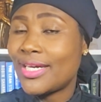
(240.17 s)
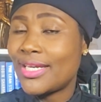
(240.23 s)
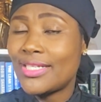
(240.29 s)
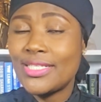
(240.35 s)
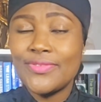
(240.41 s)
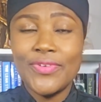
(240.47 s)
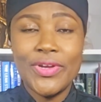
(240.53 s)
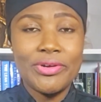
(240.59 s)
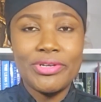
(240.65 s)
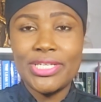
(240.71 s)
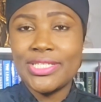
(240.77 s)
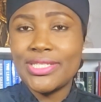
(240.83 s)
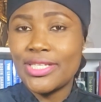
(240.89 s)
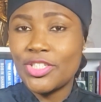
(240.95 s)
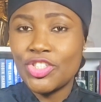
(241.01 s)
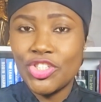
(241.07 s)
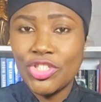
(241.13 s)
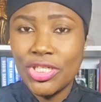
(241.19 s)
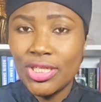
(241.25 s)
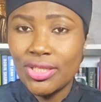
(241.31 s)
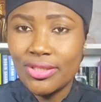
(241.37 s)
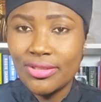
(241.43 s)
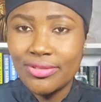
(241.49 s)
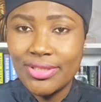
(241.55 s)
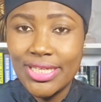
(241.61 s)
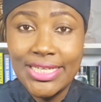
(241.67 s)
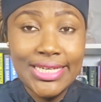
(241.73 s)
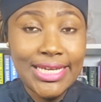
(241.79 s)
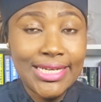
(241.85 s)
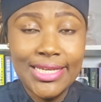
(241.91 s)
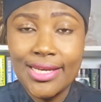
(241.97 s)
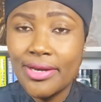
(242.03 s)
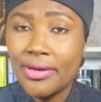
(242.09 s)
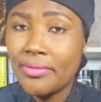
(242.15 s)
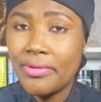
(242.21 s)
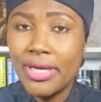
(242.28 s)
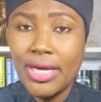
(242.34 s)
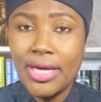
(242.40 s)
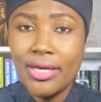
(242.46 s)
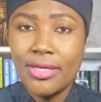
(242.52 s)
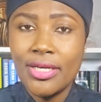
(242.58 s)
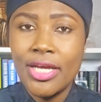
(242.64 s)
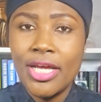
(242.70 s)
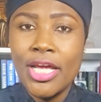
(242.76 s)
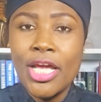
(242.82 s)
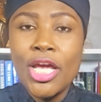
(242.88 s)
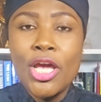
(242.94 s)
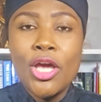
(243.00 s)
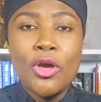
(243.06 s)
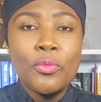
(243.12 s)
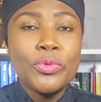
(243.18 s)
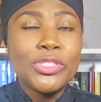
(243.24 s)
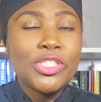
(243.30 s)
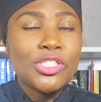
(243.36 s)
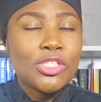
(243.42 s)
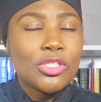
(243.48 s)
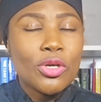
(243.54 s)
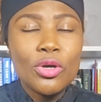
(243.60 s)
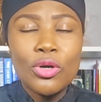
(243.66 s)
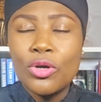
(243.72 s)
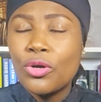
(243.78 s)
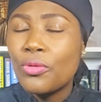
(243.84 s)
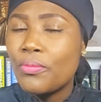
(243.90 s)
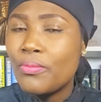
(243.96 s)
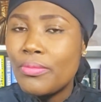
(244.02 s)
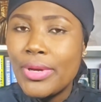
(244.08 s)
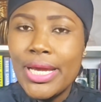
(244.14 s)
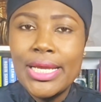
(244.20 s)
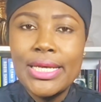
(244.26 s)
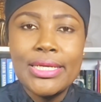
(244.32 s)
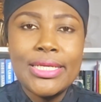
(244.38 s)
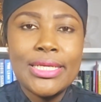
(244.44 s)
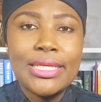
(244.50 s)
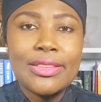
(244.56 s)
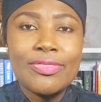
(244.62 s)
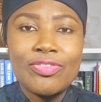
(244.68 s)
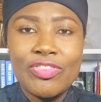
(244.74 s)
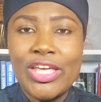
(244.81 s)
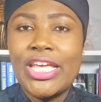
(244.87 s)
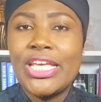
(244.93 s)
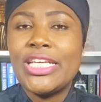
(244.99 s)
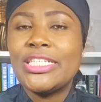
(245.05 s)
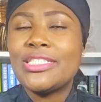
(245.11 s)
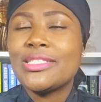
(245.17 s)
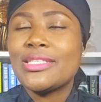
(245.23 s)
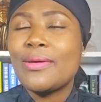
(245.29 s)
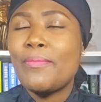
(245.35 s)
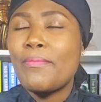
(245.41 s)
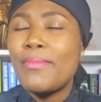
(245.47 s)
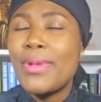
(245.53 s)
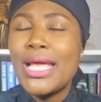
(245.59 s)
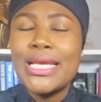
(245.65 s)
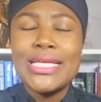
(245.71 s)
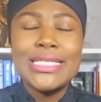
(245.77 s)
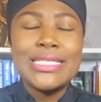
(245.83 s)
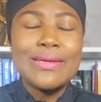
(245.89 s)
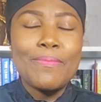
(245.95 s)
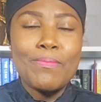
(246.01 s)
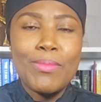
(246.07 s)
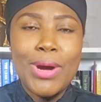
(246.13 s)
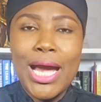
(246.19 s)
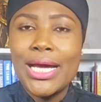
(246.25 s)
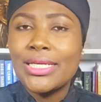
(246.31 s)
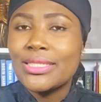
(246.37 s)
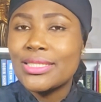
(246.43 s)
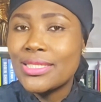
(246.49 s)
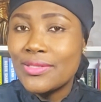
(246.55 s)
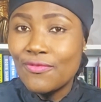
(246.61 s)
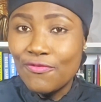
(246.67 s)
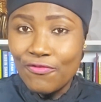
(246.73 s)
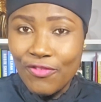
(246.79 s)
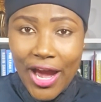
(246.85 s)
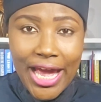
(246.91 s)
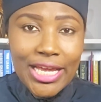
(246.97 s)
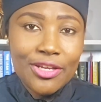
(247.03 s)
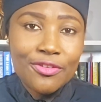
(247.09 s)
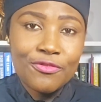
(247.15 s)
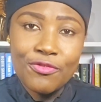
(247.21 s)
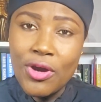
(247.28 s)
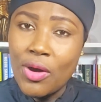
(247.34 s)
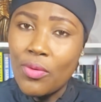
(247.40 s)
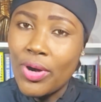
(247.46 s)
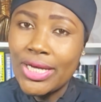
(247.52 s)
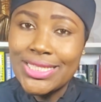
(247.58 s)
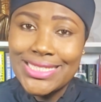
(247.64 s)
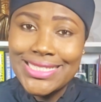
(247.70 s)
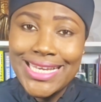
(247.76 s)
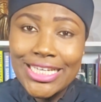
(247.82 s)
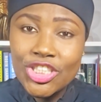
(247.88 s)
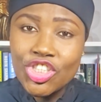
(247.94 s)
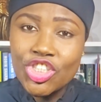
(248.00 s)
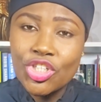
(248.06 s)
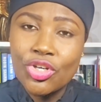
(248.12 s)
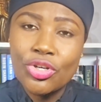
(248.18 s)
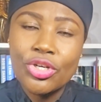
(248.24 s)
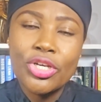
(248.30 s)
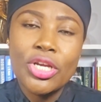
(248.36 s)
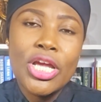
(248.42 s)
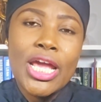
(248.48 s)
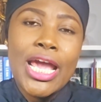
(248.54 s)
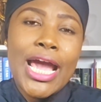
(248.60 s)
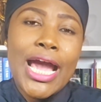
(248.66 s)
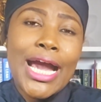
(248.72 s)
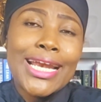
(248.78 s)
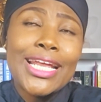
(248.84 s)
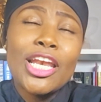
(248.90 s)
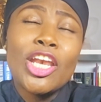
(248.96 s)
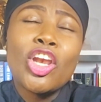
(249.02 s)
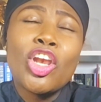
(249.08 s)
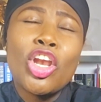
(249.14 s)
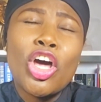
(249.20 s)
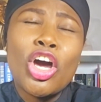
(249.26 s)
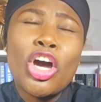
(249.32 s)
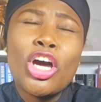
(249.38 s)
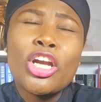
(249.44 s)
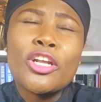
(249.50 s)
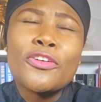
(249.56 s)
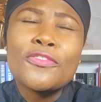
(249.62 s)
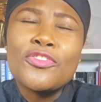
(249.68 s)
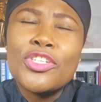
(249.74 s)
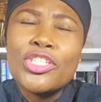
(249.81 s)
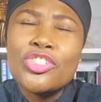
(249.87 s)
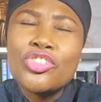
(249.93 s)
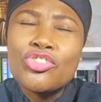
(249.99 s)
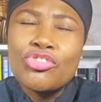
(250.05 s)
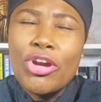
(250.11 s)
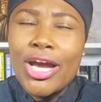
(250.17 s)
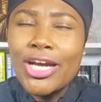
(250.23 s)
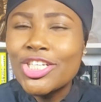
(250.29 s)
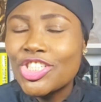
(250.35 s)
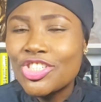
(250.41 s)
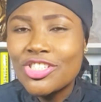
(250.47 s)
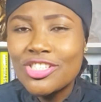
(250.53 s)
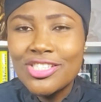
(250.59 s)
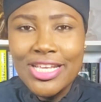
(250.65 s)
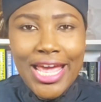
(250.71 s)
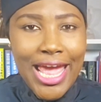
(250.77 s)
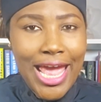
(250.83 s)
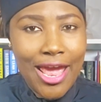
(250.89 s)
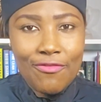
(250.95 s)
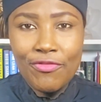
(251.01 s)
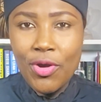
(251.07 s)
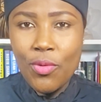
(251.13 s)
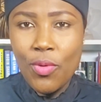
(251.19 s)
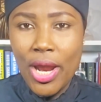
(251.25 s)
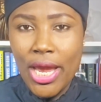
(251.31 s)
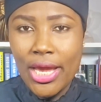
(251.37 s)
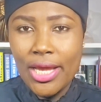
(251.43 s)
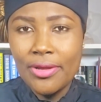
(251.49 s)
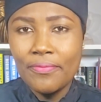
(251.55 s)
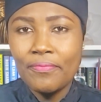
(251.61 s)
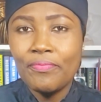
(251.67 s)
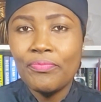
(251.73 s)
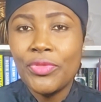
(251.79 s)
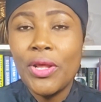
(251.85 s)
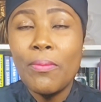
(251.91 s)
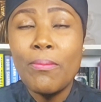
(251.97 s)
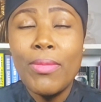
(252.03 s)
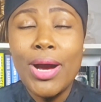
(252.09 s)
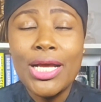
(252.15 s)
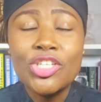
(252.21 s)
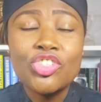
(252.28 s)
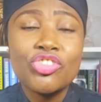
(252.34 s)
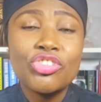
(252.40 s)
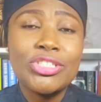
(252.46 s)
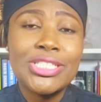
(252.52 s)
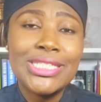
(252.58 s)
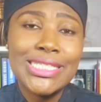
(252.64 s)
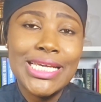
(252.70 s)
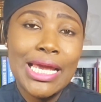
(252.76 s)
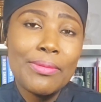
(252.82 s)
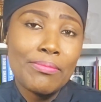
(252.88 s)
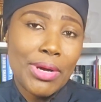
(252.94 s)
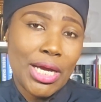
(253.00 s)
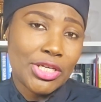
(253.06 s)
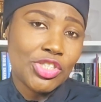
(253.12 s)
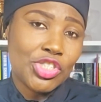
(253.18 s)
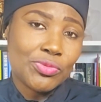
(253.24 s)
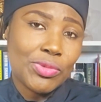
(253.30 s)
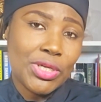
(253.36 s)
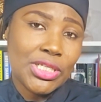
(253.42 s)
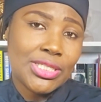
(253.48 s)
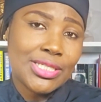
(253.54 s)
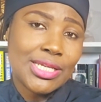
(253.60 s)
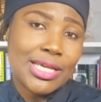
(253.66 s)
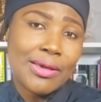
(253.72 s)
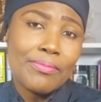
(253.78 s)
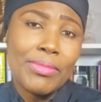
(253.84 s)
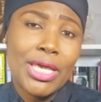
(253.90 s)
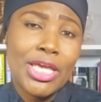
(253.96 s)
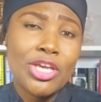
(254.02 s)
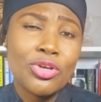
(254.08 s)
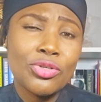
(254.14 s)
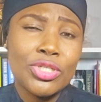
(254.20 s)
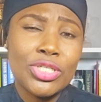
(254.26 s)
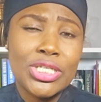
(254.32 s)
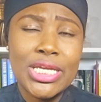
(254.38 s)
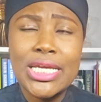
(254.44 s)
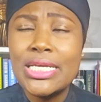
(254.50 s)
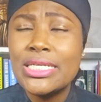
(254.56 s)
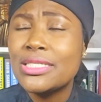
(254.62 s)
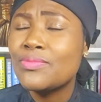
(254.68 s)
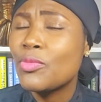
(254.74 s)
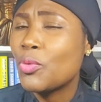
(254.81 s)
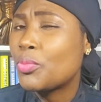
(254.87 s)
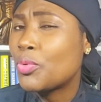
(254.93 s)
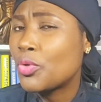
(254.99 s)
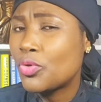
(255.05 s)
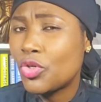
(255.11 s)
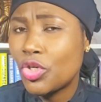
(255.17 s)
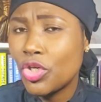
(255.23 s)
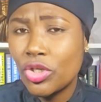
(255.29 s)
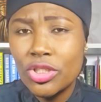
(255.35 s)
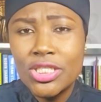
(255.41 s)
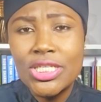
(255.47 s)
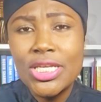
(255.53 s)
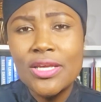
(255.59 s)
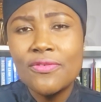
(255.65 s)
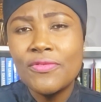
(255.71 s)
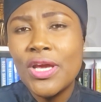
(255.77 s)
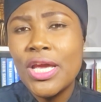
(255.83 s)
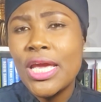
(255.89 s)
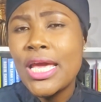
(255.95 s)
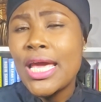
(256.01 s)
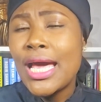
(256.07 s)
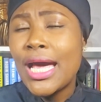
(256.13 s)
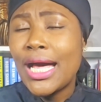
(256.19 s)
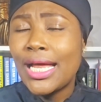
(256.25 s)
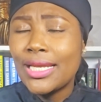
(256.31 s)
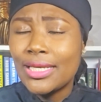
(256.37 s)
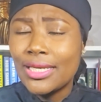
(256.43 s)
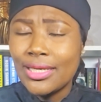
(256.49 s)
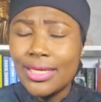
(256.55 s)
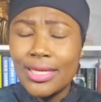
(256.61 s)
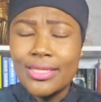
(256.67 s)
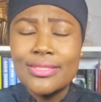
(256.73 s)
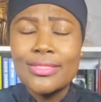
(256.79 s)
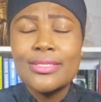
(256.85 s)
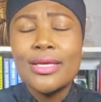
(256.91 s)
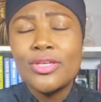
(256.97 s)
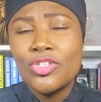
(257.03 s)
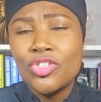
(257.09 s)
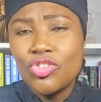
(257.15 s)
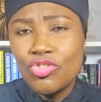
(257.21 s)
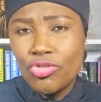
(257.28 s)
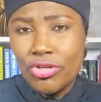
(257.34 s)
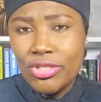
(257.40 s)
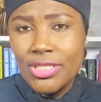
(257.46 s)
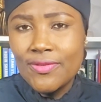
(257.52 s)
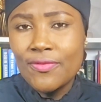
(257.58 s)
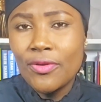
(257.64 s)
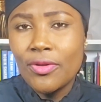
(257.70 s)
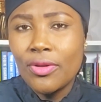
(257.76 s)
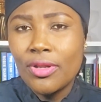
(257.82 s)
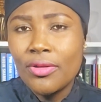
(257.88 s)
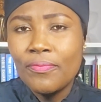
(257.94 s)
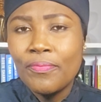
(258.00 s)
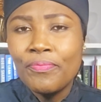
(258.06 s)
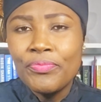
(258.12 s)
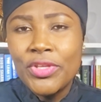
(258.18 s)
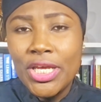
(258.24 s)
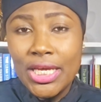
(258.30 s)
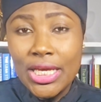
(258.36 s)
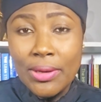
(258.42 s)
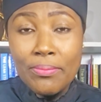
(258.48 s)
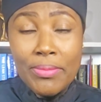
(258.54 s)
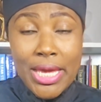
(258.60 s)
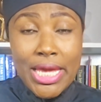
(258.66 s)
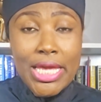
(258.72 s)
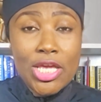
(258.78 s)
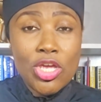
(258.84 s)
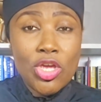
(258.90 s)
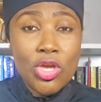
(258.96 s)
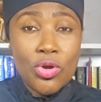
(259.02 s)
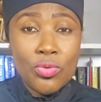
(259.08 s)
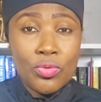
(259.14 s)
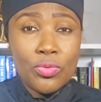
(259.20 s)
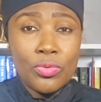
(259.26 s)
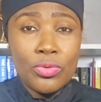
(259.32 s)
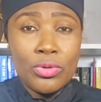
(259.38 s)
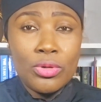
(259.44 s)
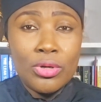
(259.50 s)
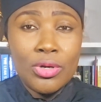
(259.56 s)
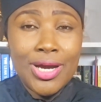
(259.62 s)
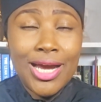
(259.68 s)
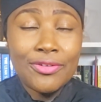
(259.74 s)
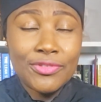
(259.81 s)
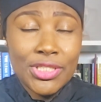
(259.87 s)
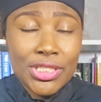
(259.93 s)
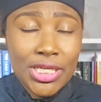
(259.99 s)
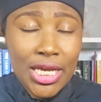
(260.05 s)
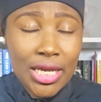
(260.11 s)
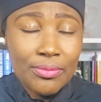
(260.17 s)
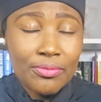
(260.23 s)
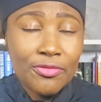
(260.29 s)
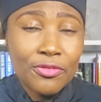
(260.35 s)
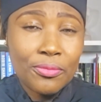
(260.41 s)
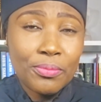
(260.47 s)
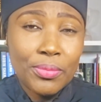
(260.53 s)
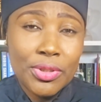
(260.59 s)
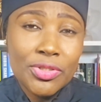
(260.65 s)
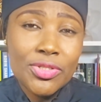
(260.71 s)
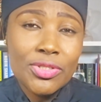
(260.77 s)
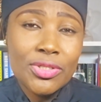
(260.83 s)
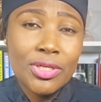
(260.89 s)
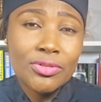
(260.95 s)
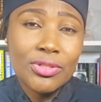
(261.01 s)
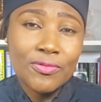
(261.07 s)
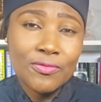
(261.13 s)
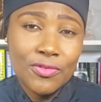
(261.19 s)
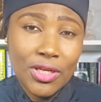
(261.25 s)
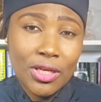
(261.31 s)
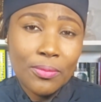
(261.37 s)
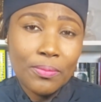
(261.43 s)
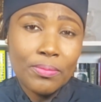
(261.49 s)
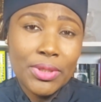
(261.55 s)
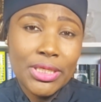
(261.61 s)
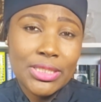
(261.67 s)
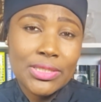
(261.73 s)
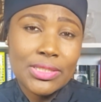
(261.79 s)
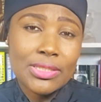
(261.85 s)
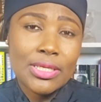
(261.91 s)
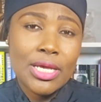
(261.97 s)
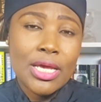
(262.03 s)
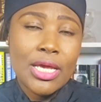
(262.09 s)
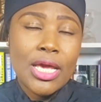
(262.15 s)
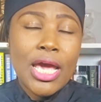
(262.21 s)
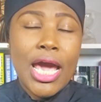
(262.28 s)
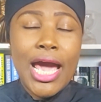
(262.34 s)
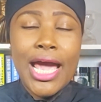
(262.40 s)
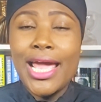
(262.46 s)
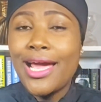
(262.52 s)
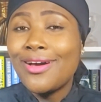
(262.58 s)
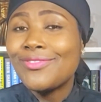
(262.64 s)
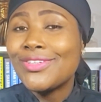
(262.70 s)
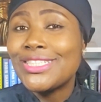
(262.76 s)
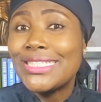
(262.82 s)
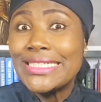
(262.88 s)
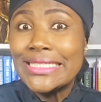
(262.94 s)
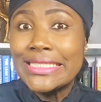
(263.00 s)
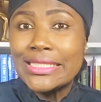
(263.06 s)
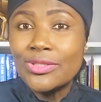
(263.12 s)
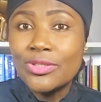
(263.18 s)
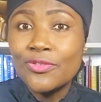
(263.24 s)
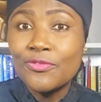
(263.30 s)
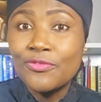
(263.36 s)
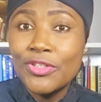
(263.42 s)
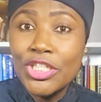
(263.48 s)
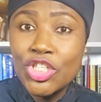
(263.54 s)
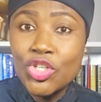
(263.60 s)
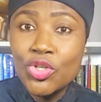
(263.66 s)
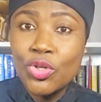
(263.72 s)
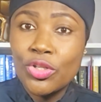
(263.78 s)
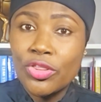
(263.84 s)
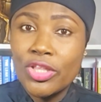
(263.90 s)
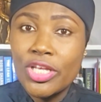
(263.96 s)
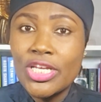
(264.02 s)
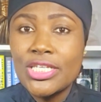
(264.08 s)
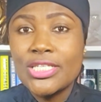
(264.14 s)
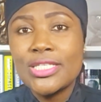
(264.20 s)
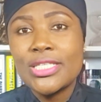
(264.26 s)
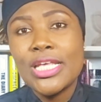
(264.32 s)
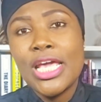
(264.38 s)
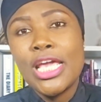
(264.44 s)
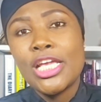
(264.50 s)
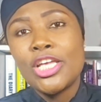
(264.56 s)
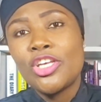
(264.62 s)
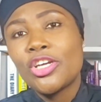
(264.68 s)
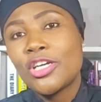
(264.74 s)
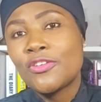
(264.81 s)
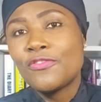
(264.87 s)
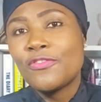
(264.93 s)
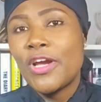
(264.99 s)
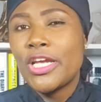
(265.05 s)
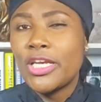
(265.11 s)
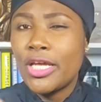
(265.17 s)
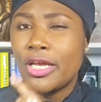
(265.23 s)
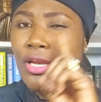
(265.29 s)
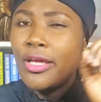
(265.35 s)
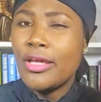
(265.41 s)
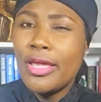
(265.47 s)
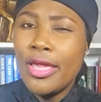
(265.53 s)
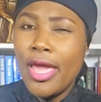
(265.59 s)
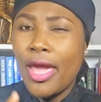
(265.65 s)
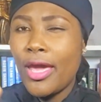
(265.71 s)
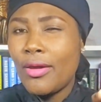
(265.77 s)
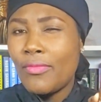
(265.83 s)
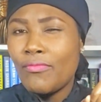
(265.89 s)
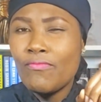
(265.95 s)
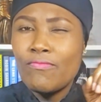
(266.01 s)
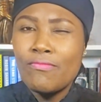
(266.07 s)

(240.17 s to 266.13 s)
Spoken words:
that is very essential in any career. With so many things and many demands vying for our attention and a lot of distractions everywhere, mastering time management can make your days more productive and less stressful. It can make you have time for personal development. I have a detailed video on this. You can find it here.